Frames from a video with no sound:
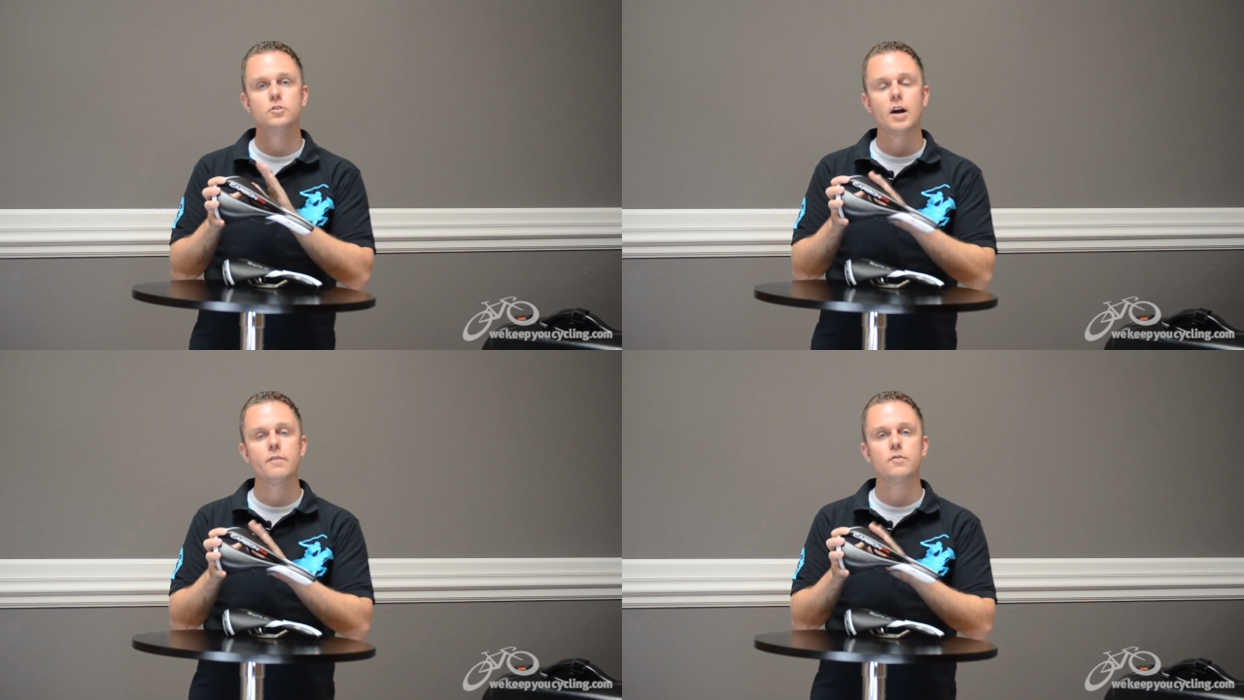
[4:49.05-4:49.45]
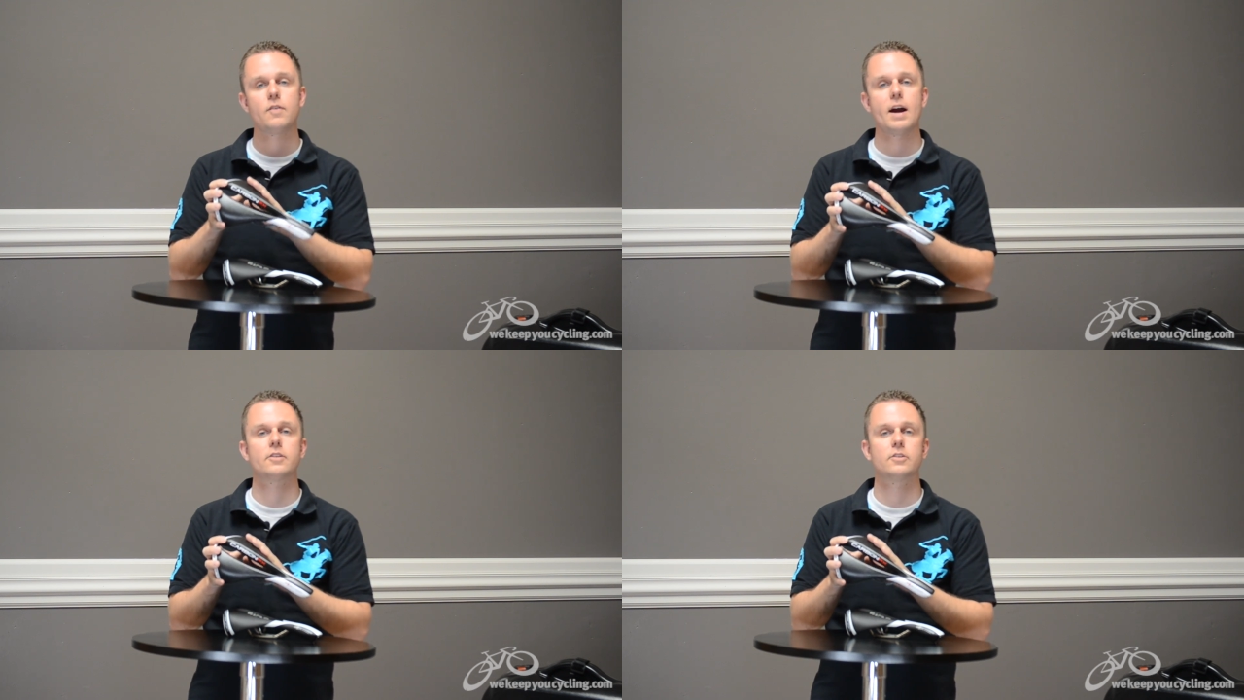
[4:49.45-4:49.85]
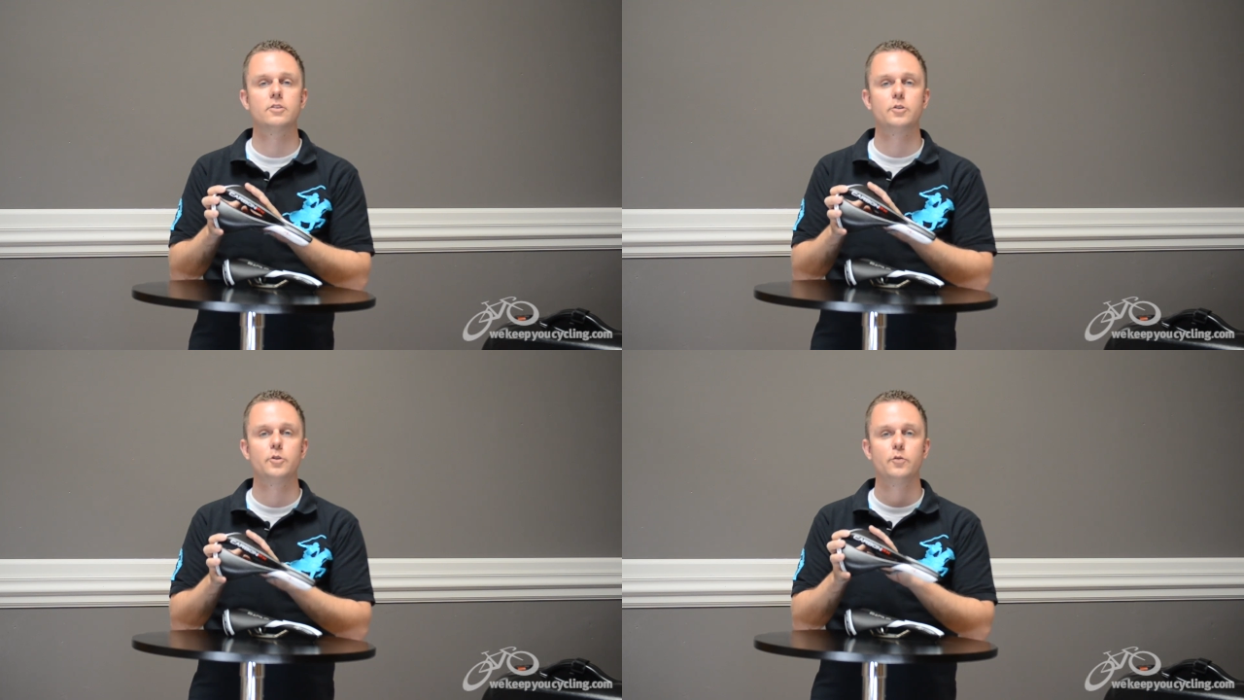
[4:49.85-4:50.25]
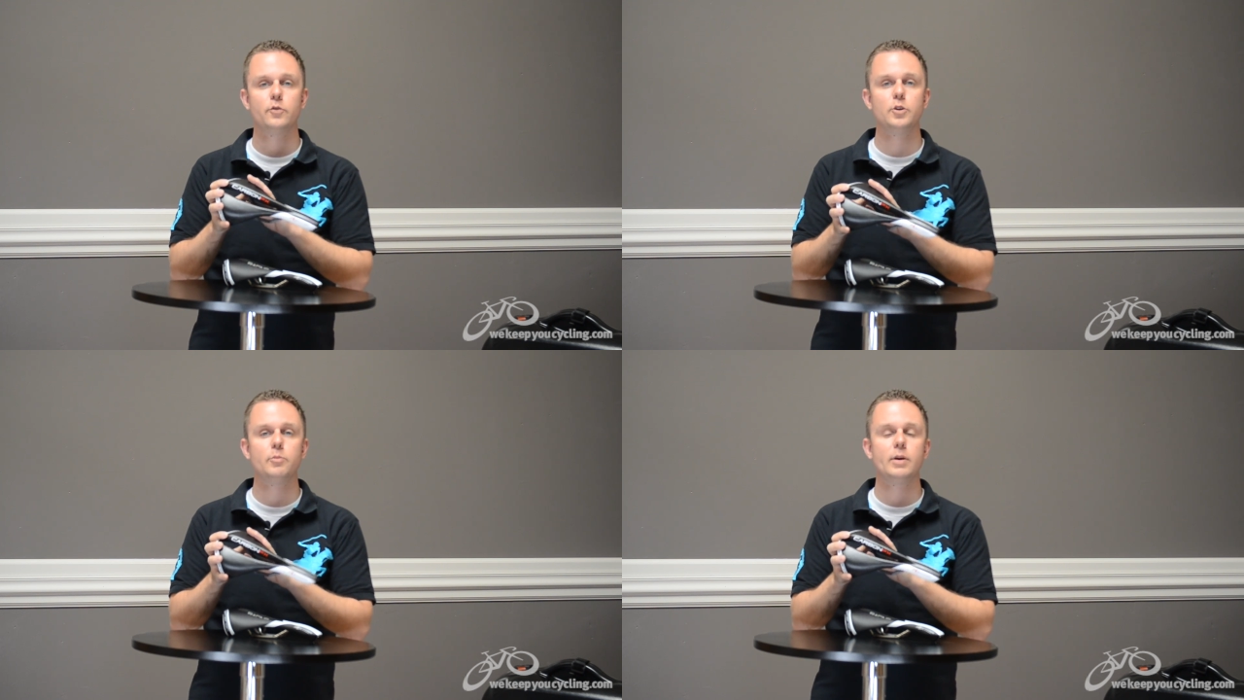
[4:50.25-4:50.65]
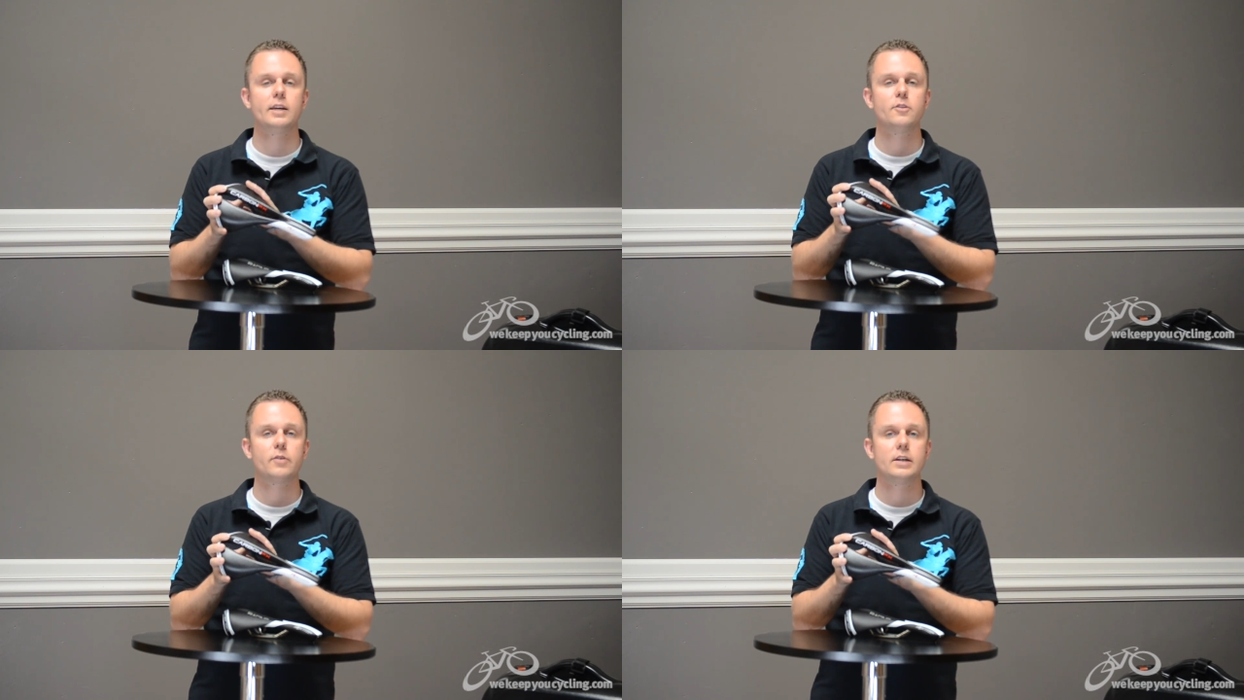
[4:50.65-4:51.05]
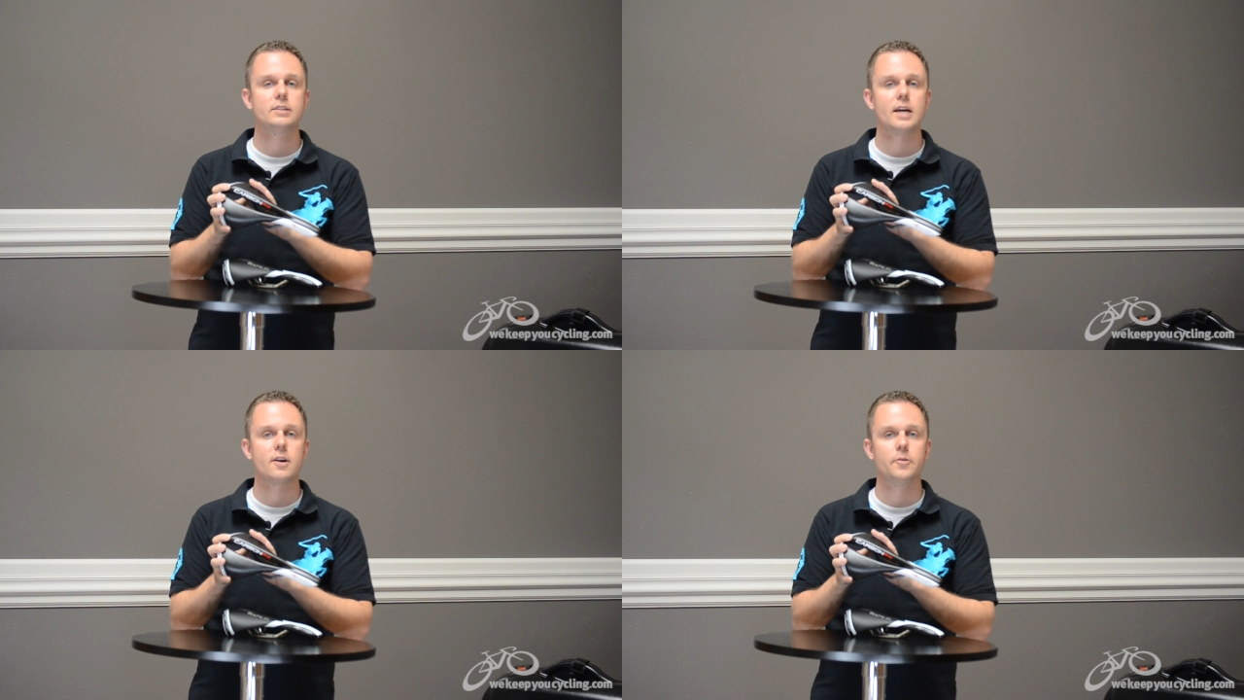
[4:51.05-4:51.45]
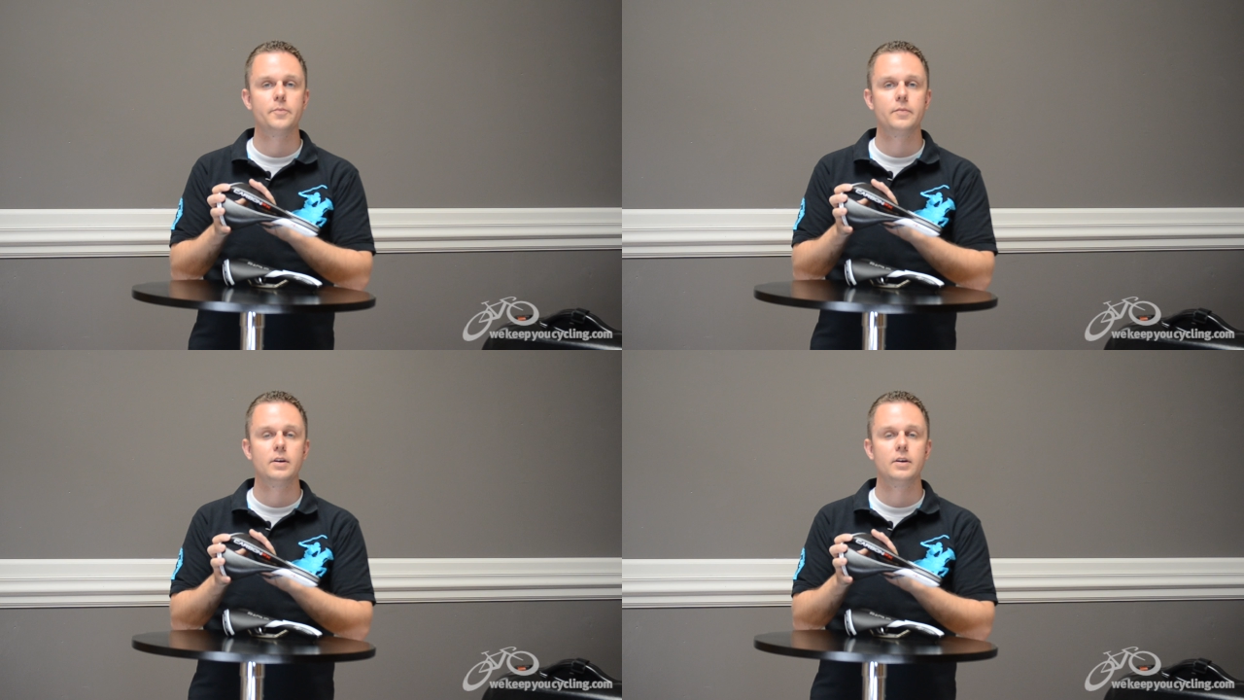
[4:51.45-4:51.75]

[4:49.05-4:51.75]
driving factor for you picking the right saddle.